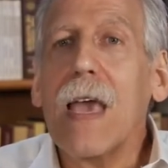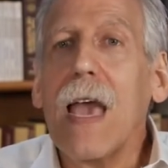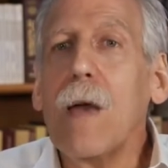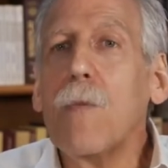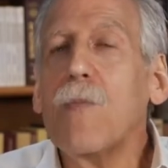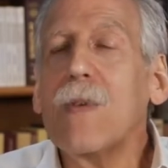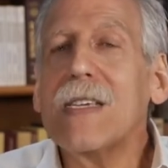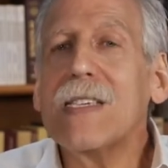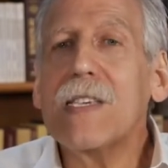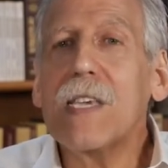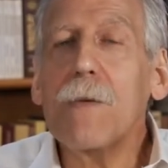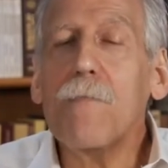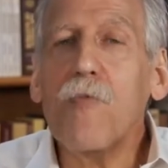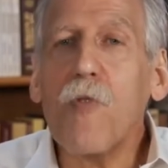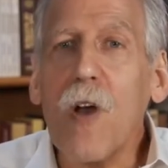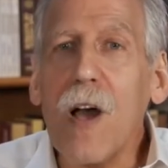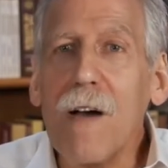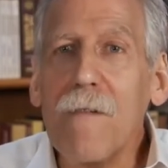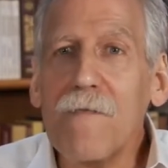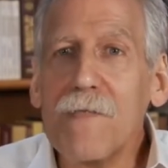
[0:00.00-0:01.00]
And we see
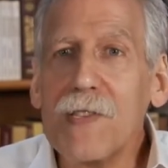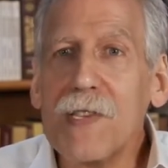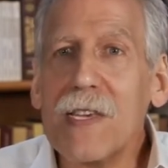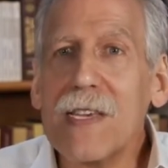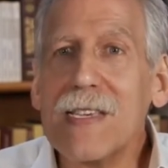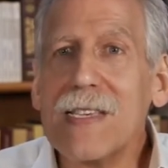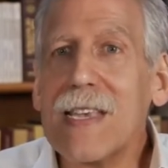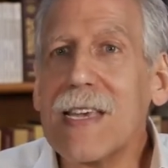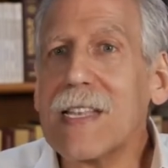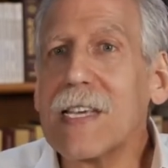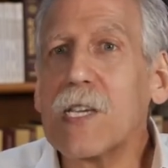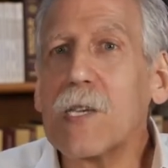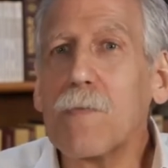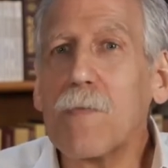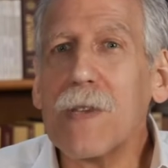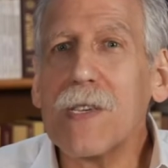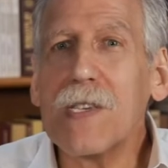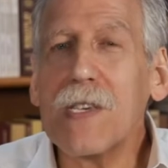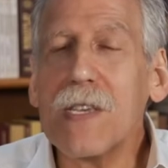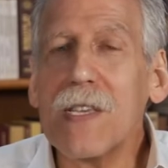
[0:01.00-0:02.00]
prophecies that
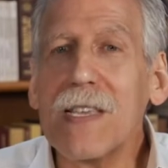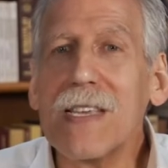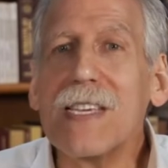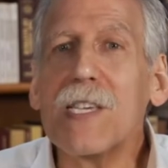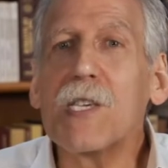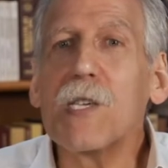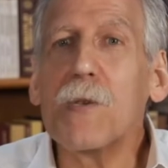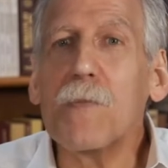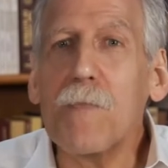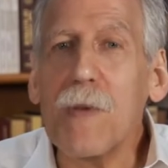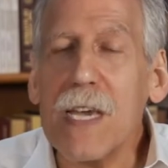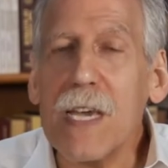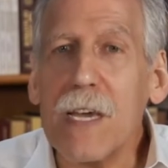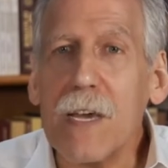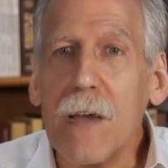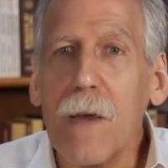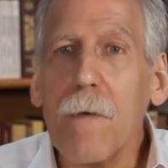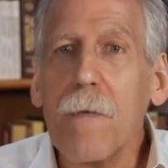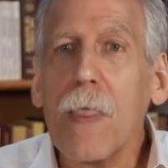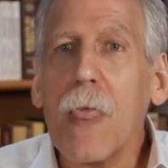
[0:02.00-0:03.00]
explicitly
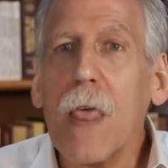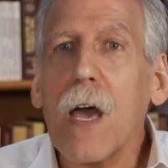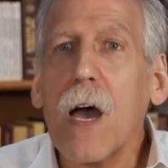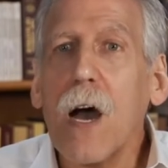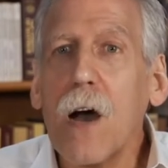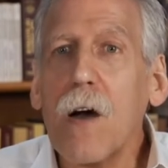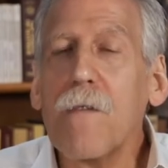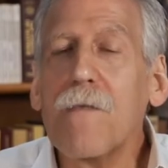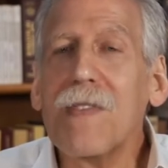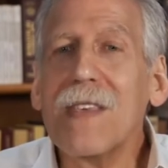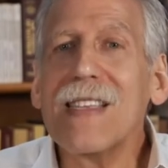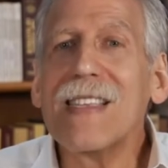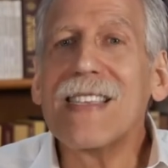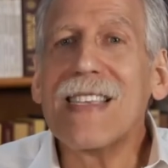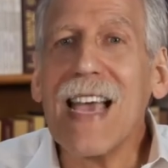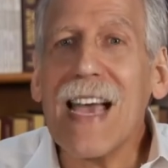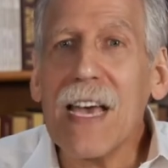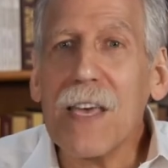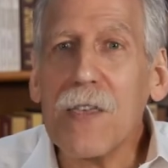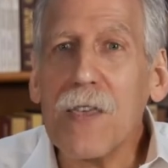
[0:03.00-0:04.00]
speak of the
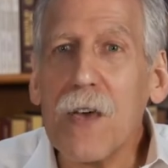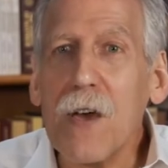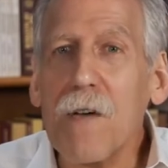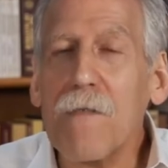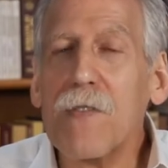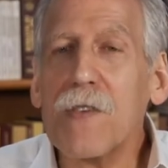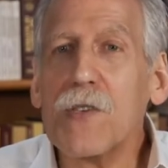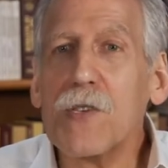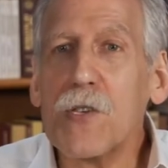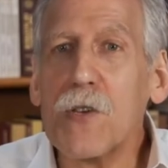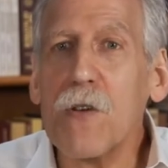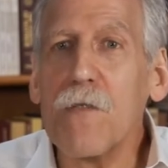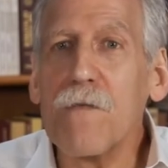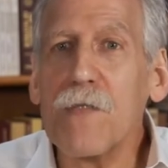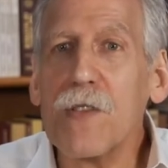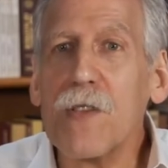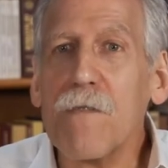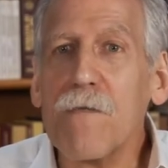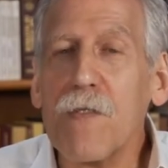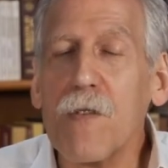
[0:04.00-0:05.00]
death of the
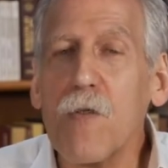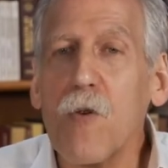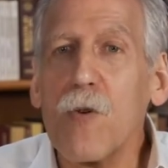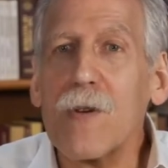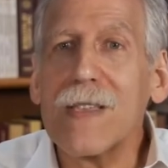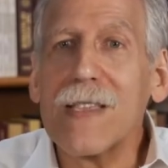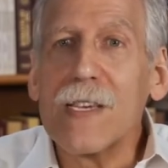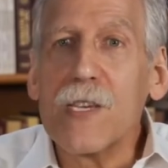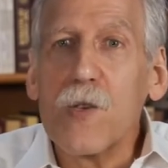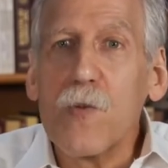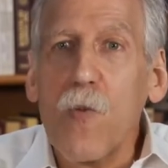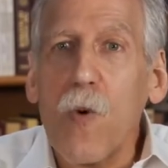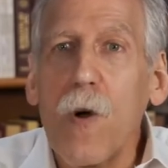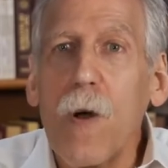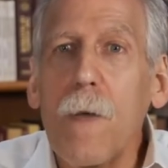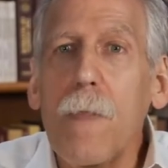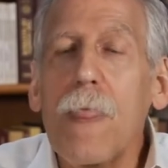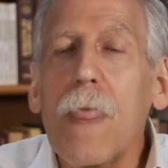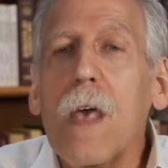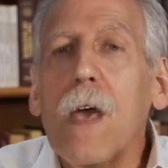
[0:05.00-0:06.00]
servant of the Lord, this
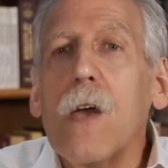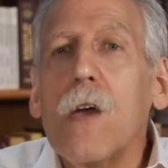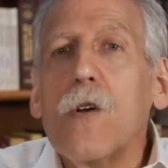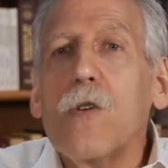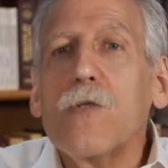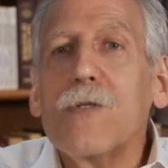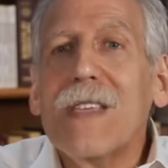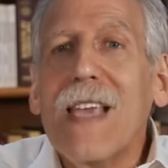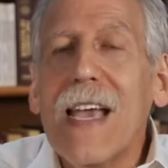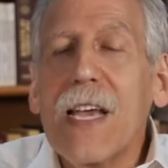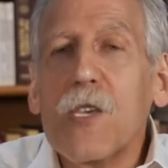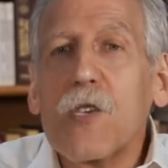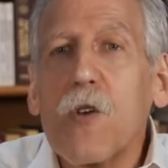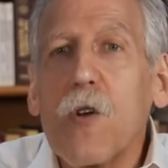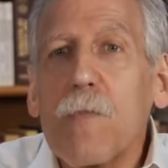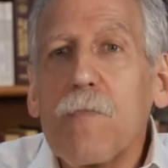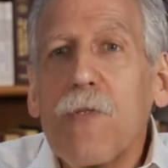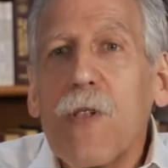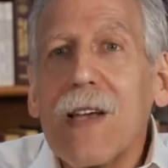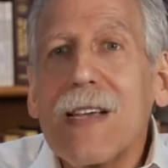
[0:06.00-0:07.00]
one who takes
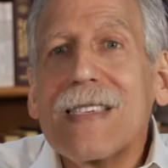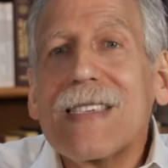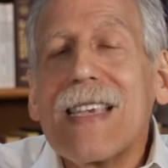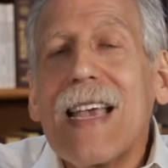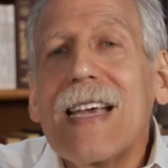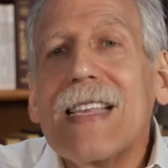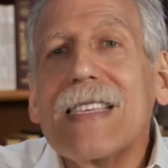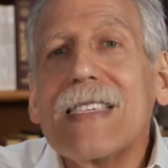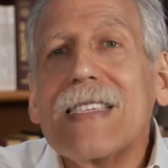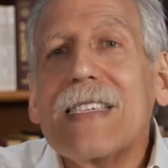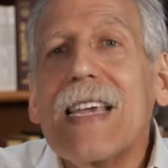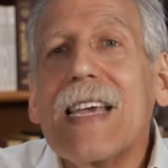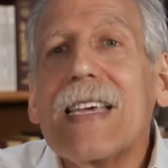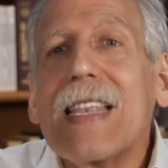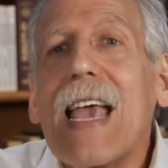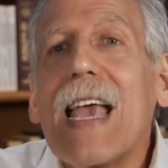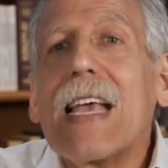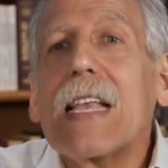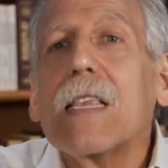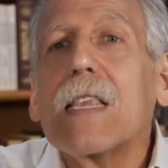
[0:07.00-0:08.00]
our place and is
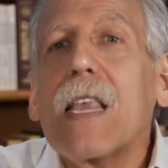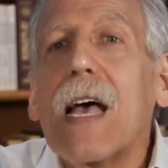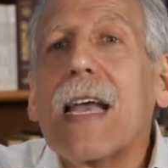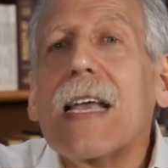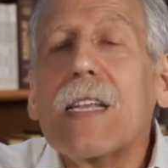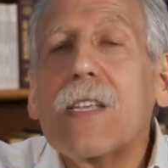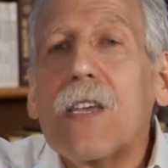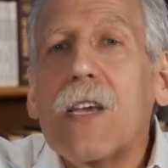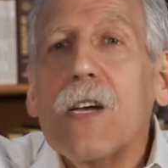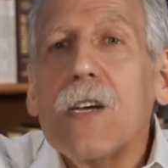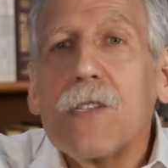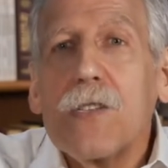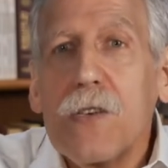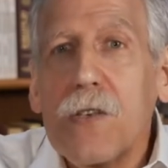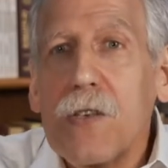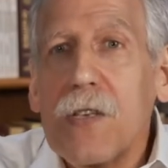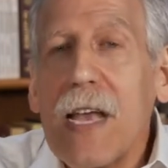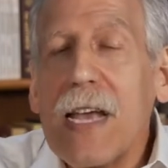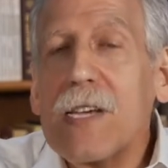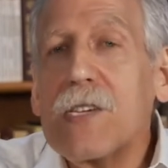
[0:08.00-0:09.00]
yet a light to
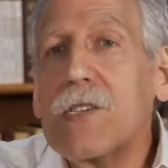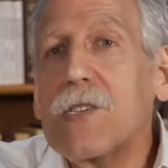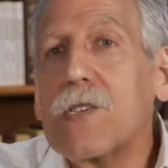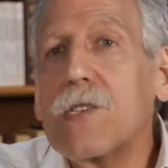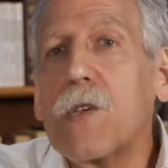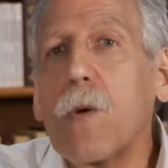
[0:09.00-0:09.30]
the nations.